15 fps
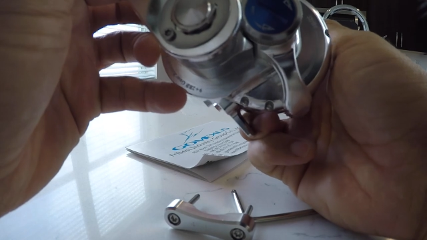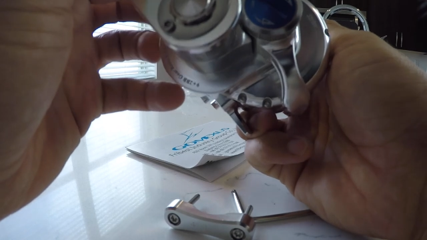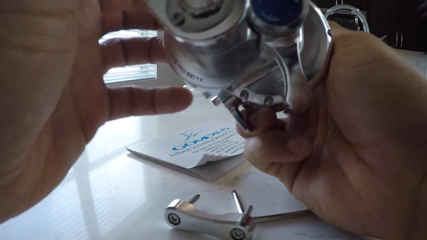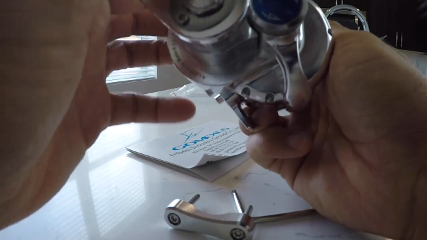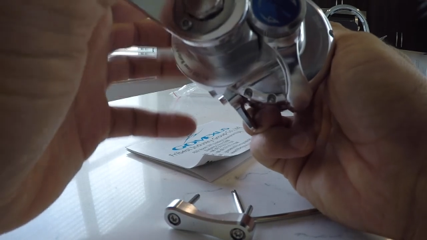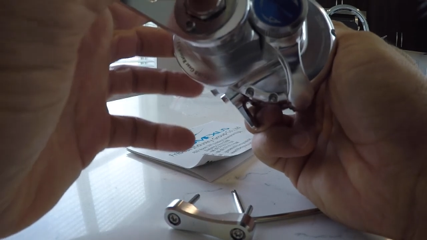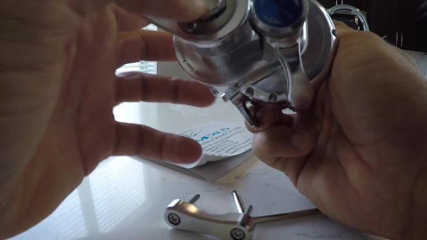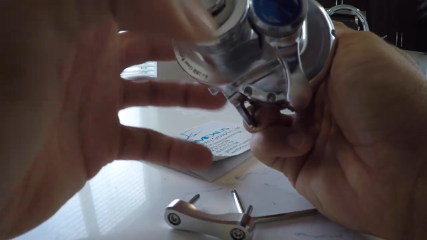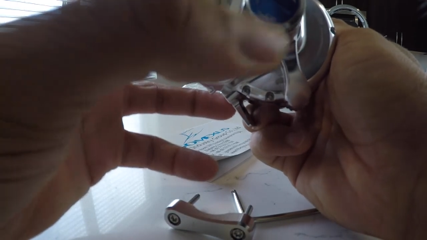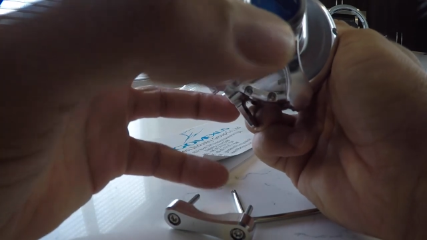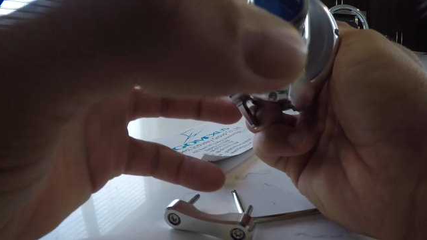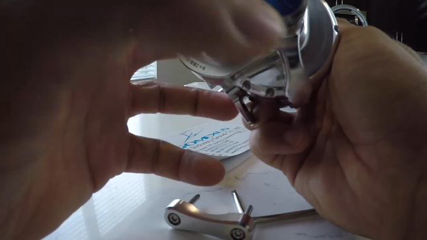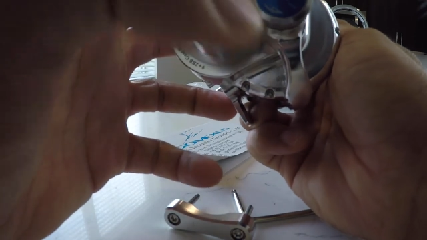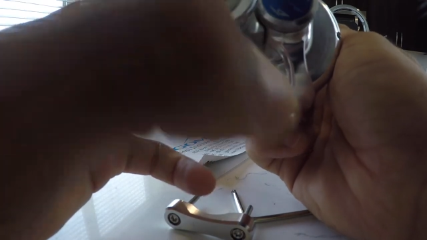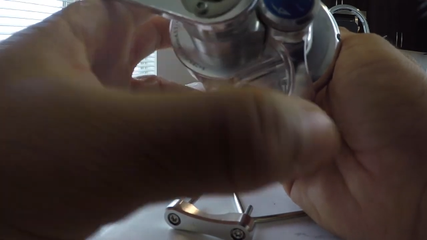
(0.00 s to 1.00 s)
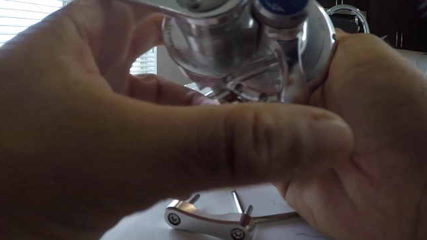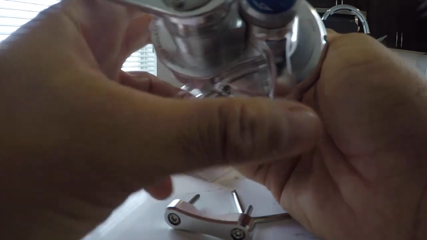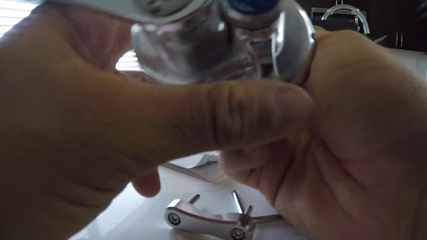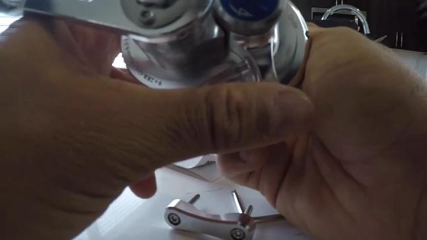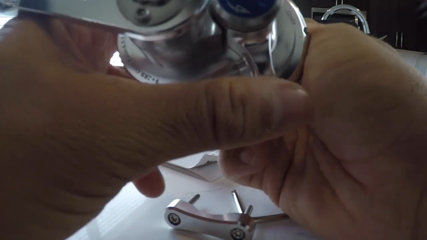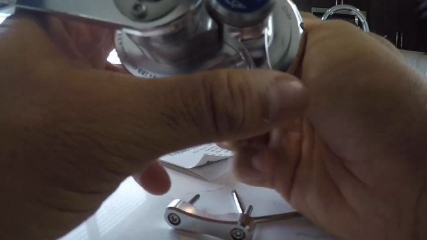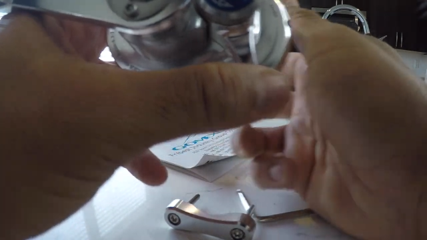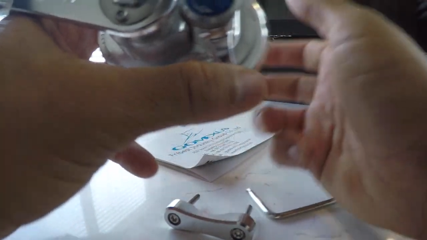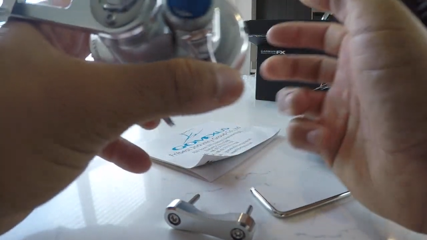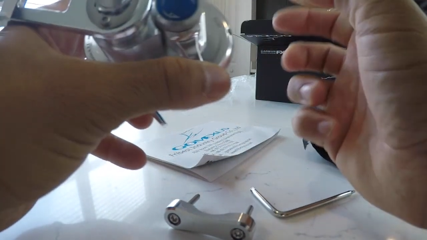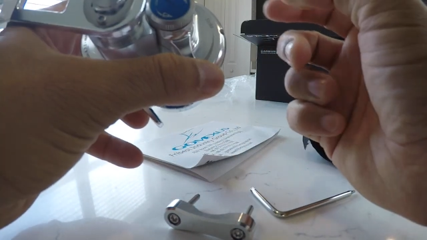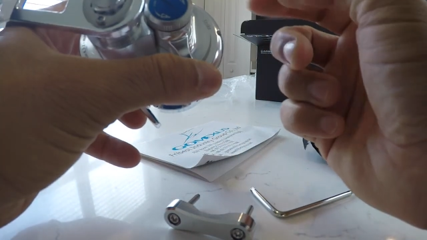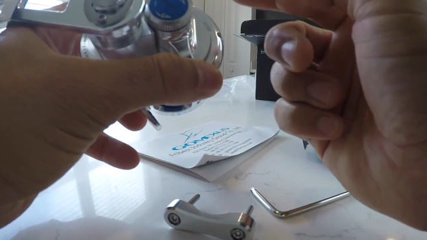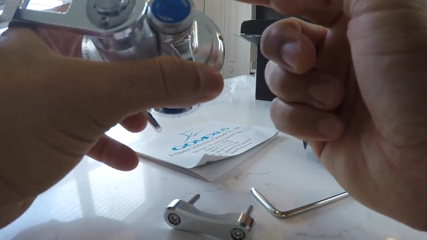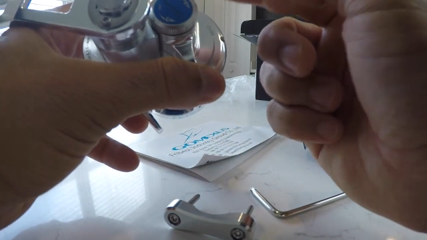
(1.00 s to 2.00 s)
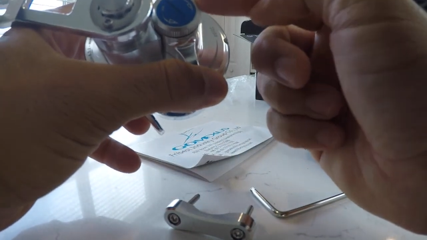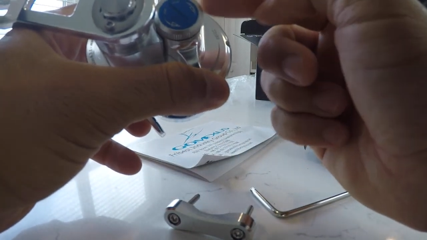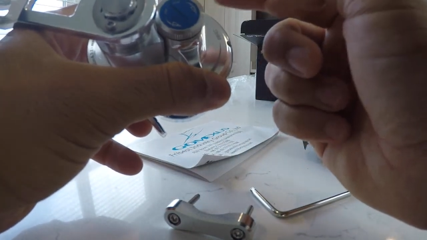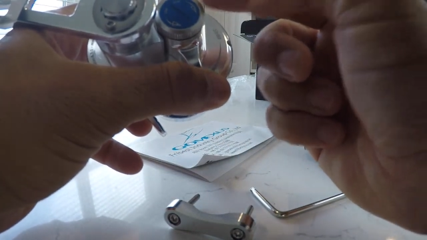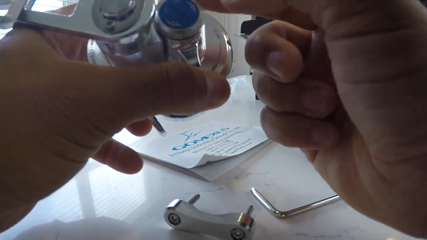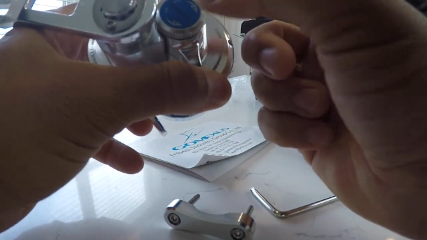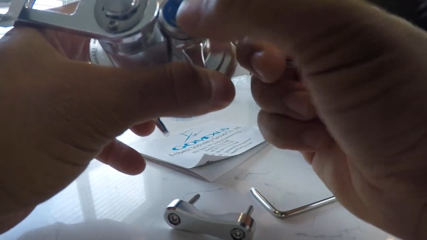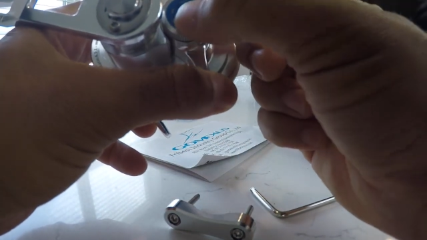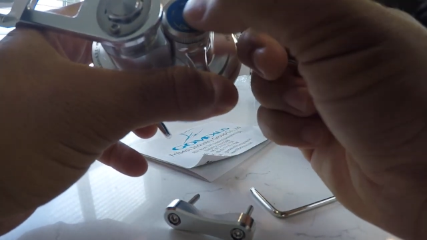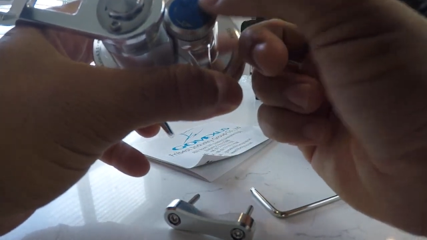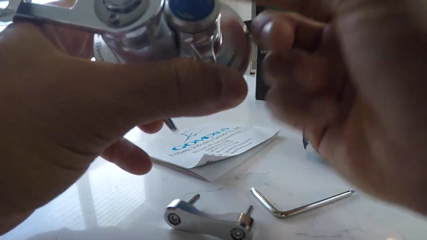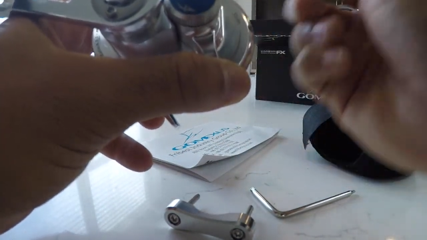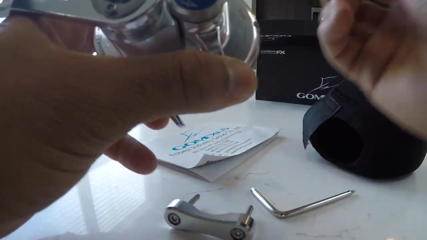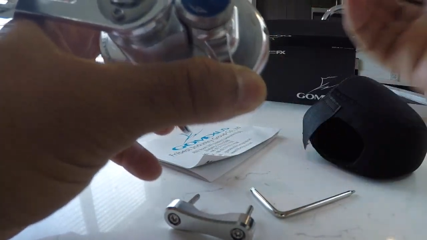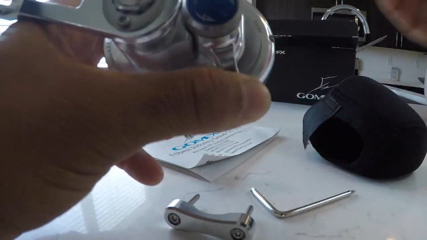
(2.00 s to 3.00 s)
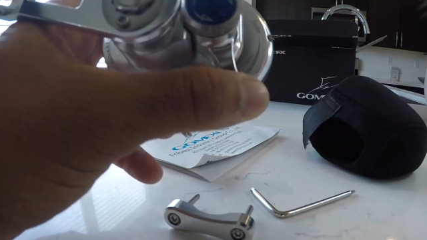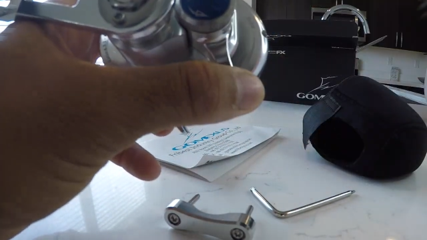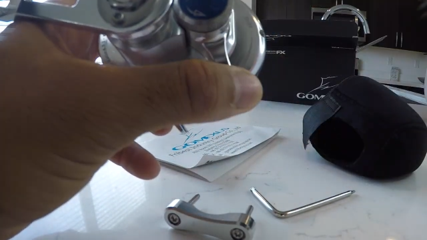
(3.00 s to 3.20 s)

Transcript: No face is visible, so there are no lips to read.